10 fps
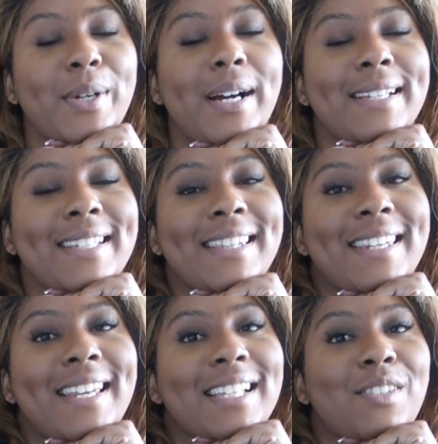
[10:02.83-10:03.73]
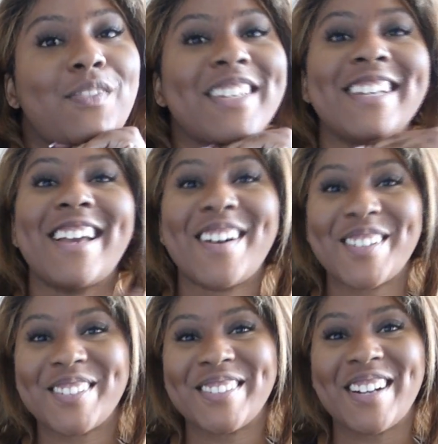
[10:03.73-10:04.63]
guys in the next
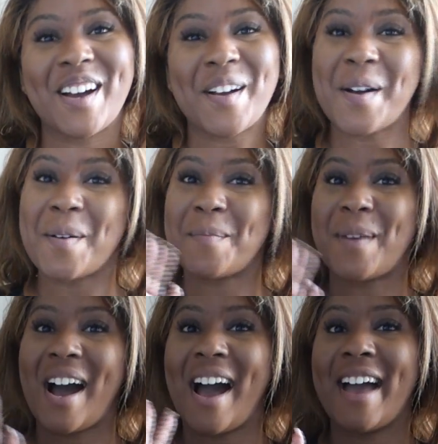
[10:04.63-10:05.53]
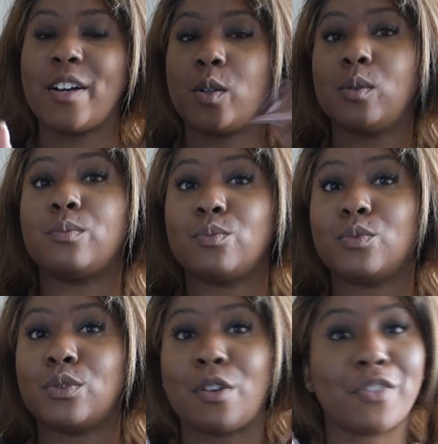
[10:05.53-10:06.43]
video. Bye. Oh,
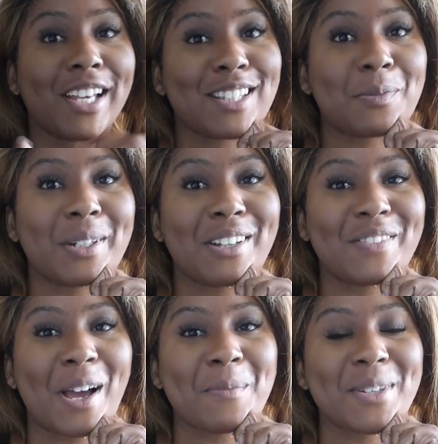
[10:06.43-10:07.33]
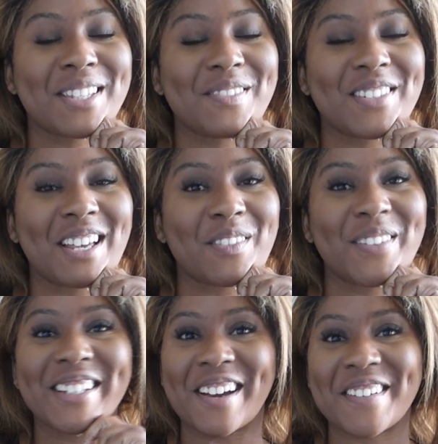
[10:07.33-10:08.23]
don't forget to spread love, light, and positivity everywhere
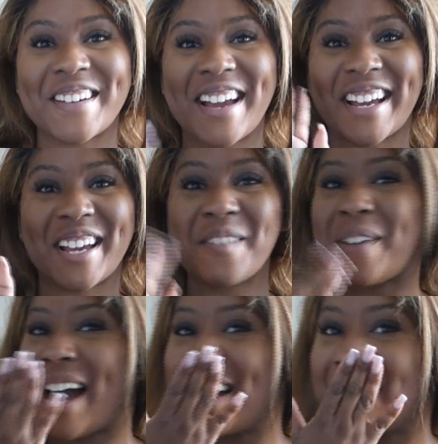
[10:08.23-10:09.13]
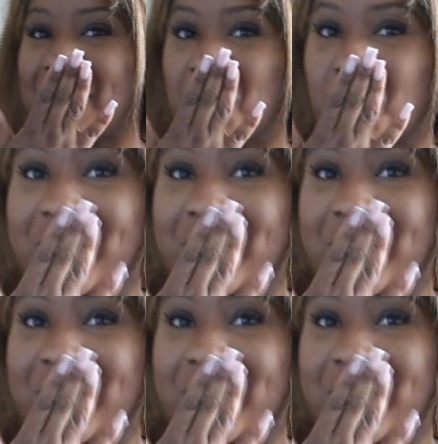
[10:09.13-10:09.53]
you go. Anyway, bye.